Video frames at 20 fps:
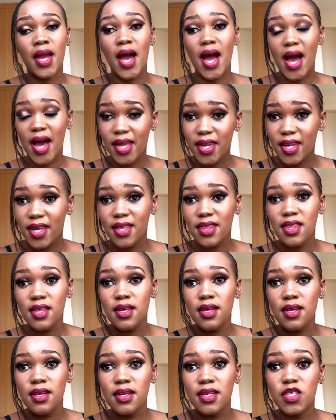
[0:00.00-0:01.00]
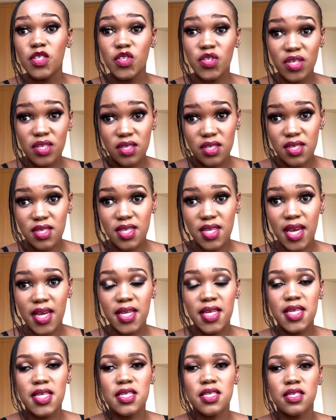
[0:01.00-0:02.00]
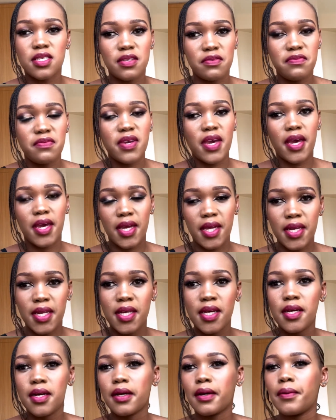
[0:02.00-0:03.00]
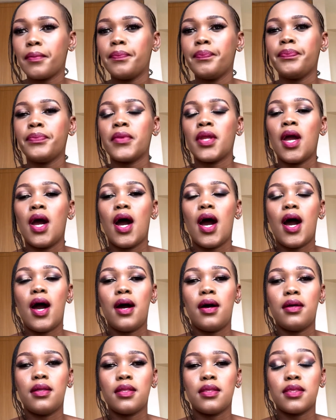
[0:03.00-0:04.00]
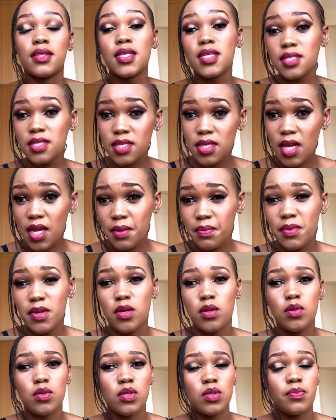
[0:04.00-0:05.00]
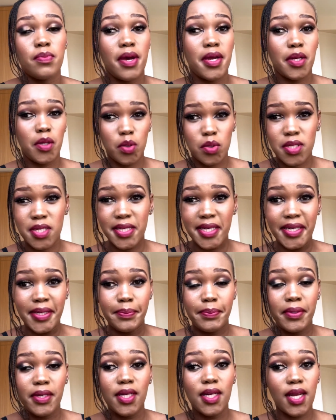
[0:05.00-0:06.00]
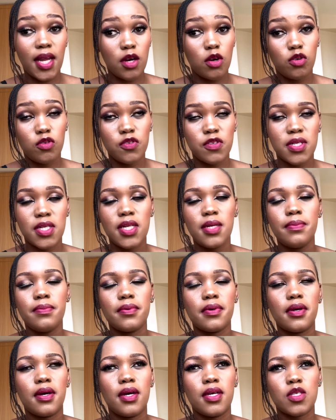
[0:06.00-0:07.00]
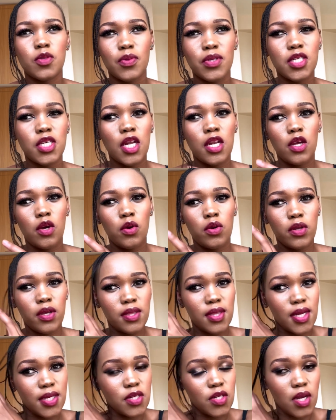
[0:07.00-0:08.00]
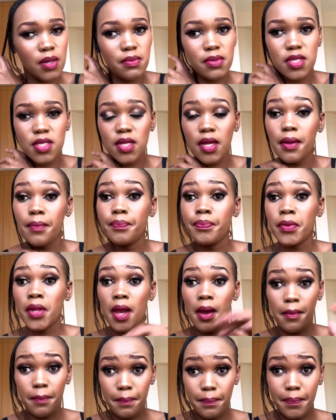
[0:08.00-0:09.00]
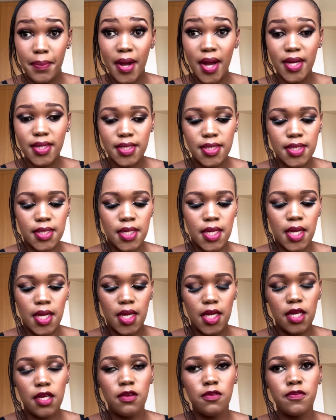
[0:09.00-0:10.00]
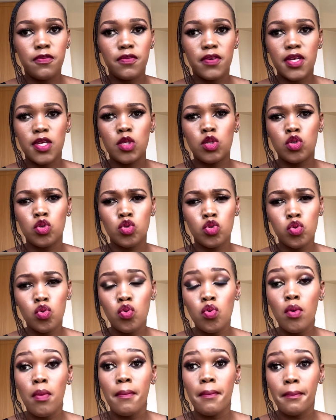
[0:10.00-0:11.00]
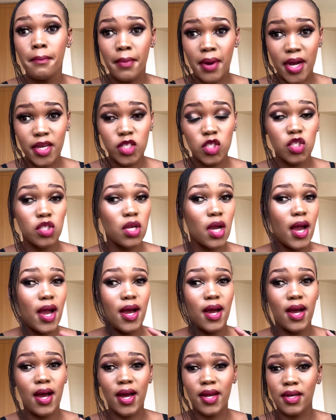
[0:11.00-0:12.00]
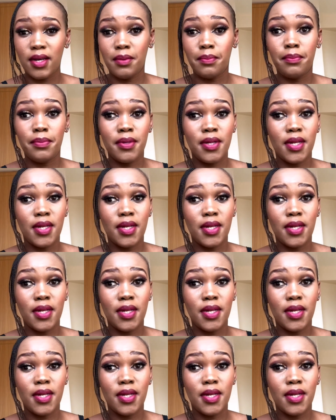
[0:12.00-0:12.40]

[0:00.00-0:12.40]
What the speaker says: another danger sign is severe headache. This can be caused by not sleeping, lack of sleep, especially on your third trimester. But if it's too much and